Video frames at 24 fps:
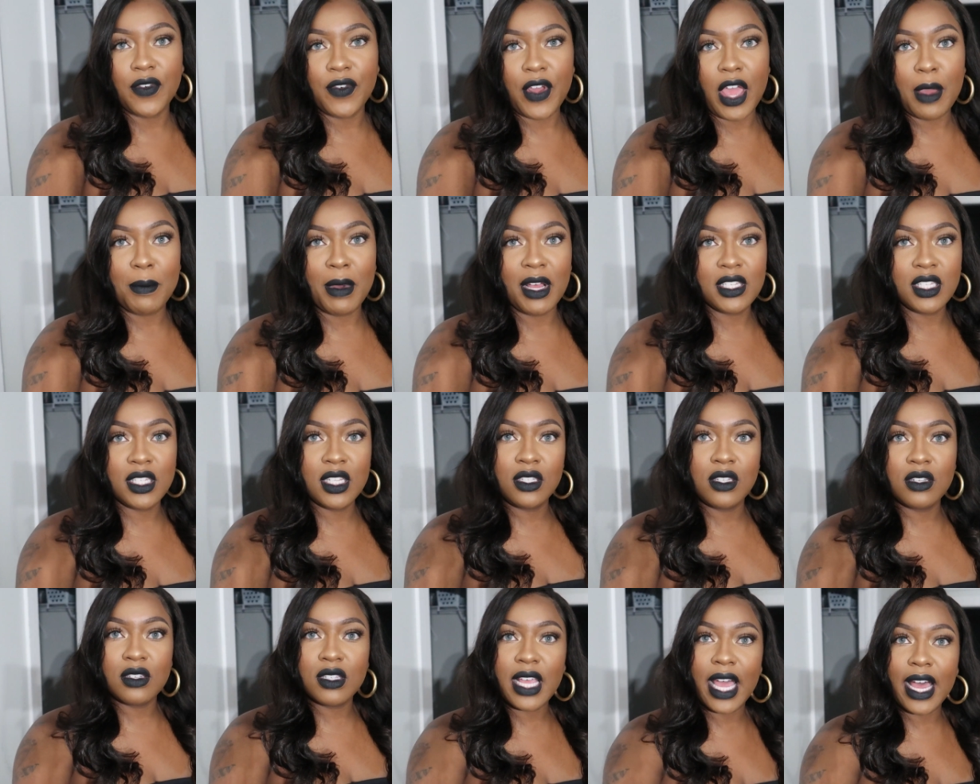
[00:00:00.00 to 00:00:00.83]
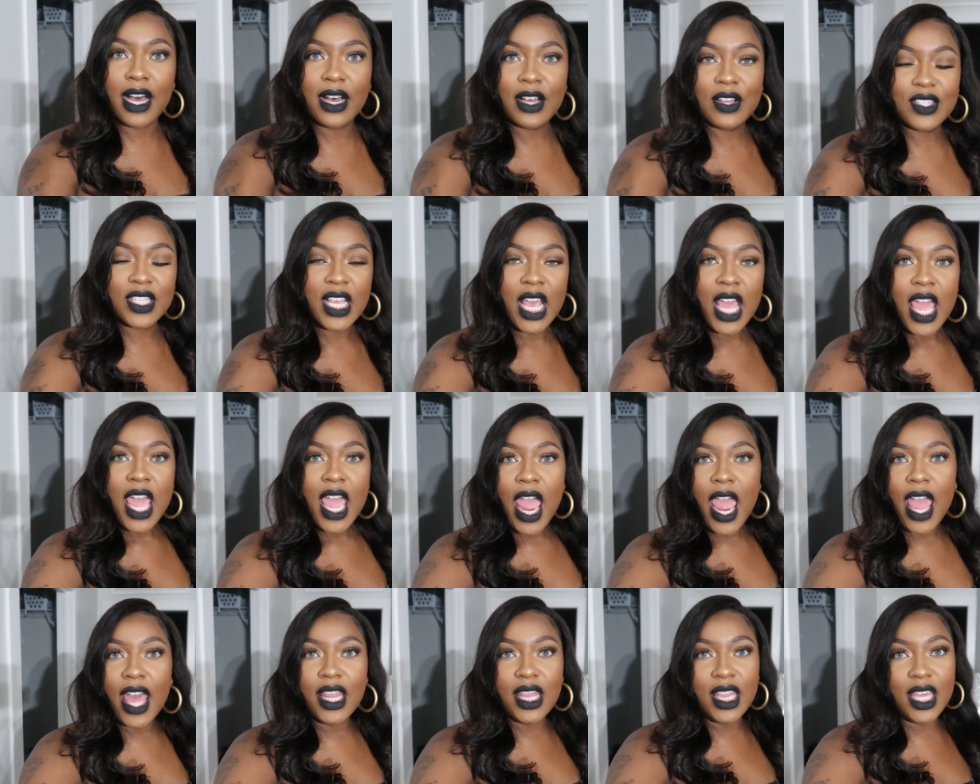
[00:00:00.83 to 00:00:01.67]
off at my sister's house
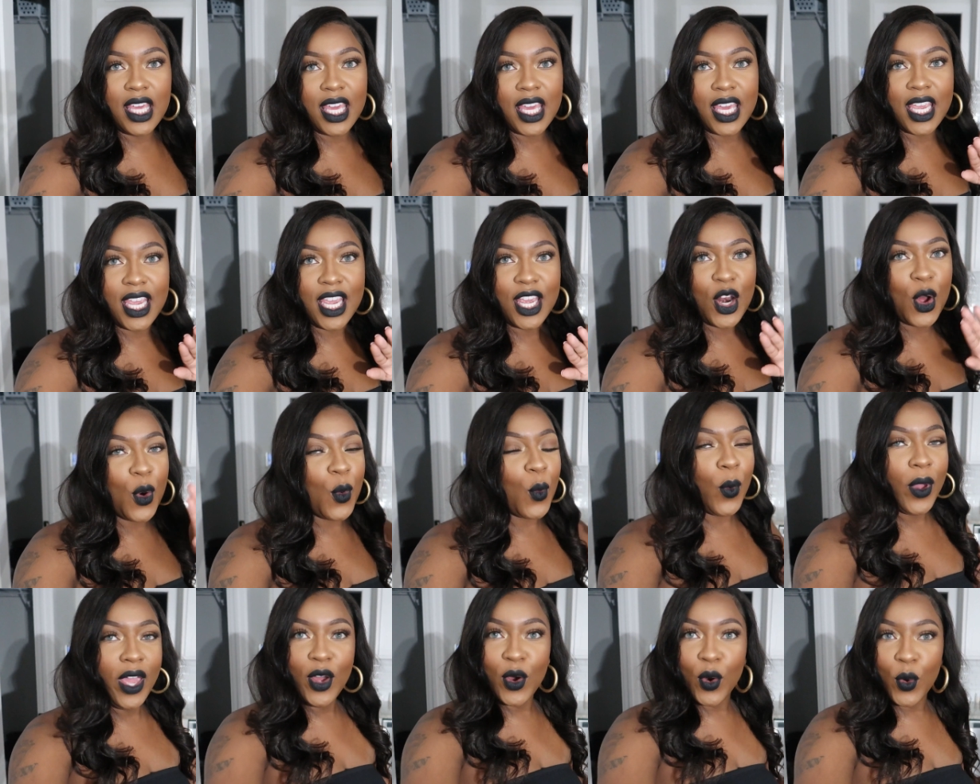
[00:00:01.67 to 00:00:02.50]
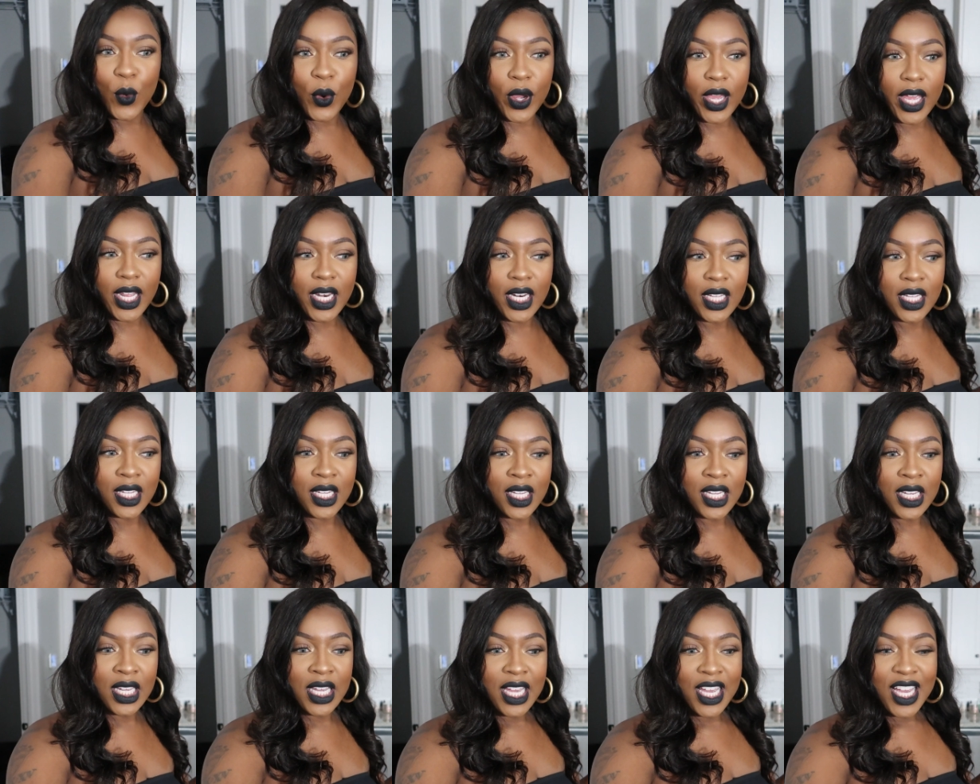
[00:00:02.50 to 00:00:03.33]
and then we
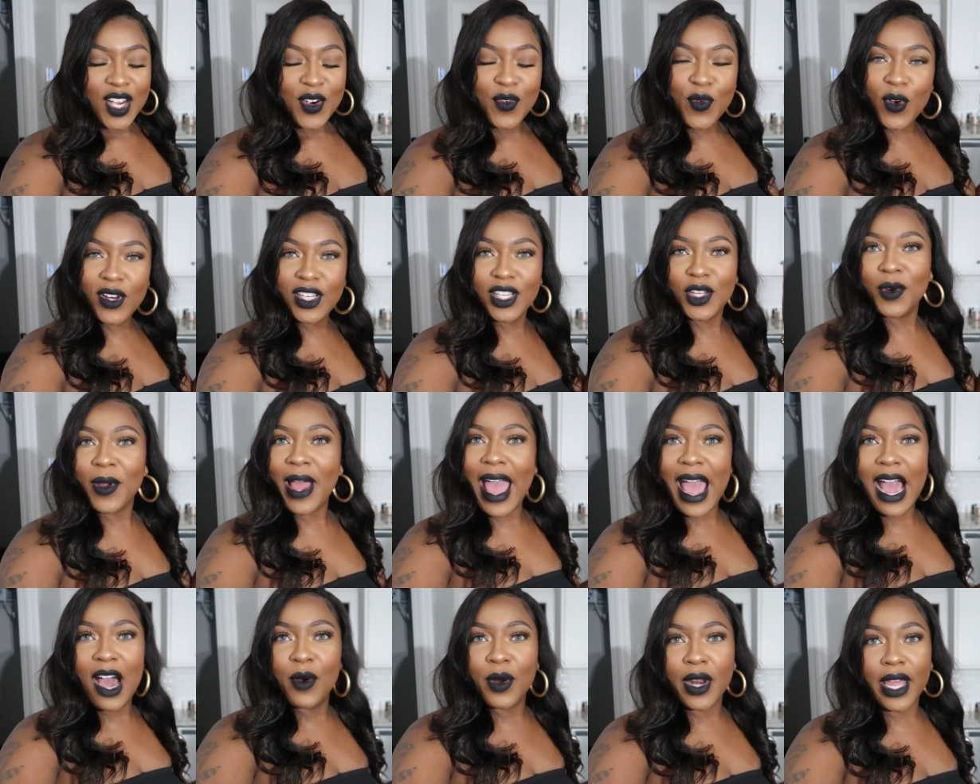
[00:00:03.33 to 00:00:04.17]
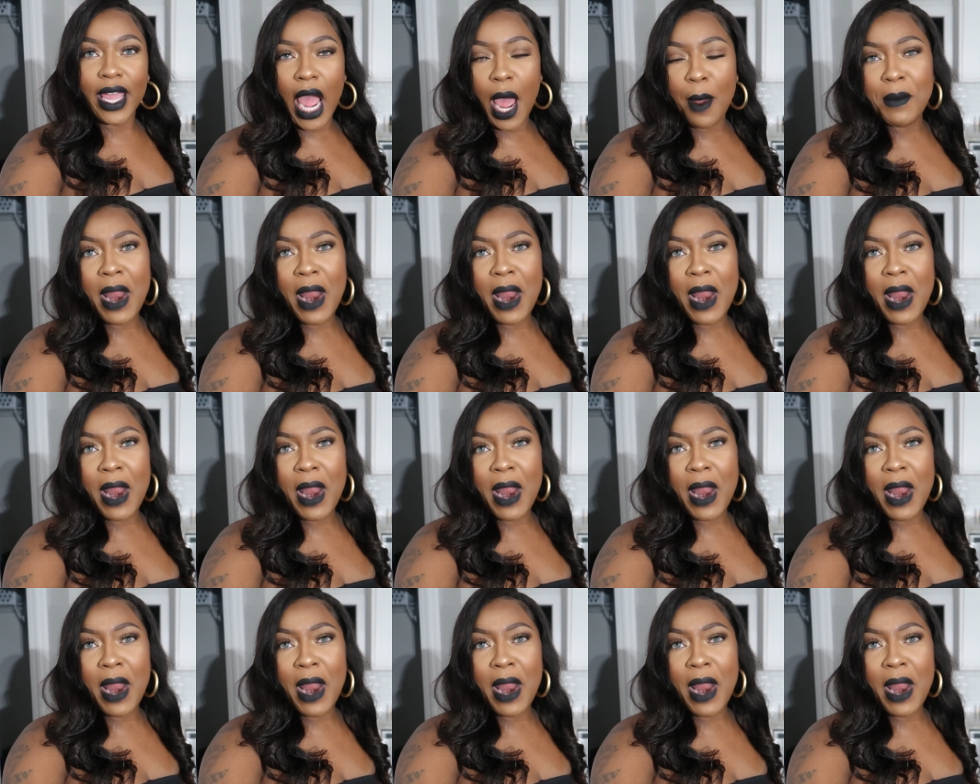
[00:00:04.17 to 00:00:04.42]
going for a little outing.